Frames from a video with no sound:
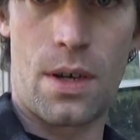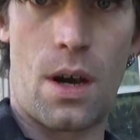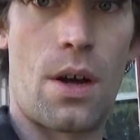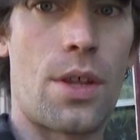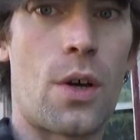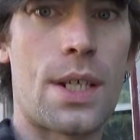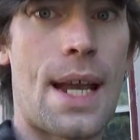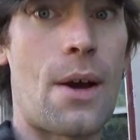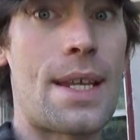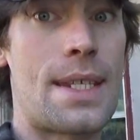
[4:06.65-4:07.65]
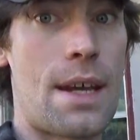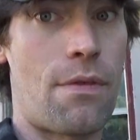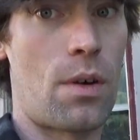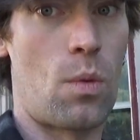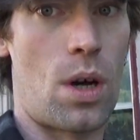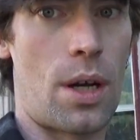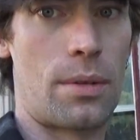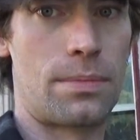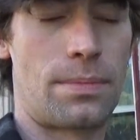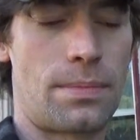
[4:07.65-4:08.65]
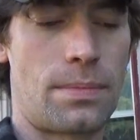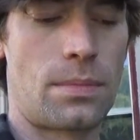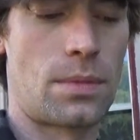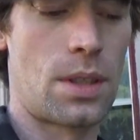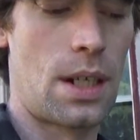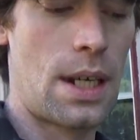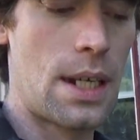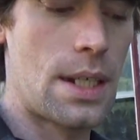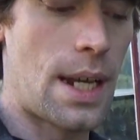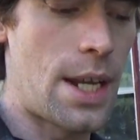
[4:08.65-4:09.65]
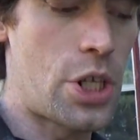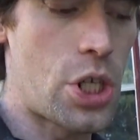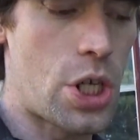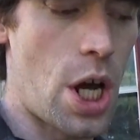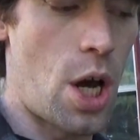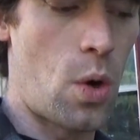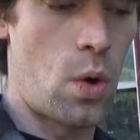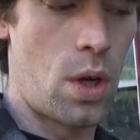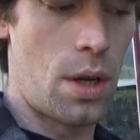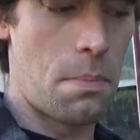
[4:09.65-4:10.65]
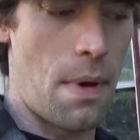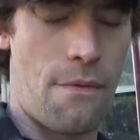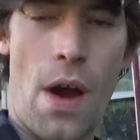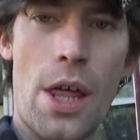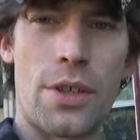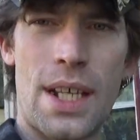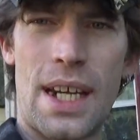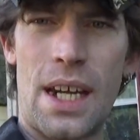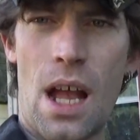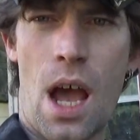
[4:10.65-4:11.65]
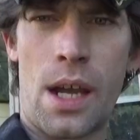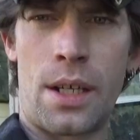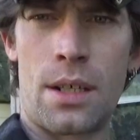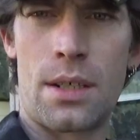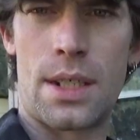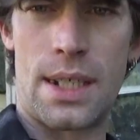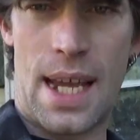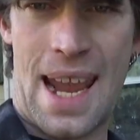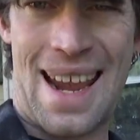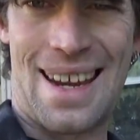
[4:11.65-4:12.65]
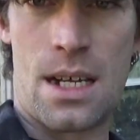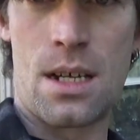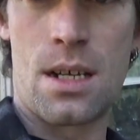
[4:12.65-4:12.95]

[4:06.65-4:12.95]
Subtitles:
although it's now a different one. Ages ago, my father's '89 sedan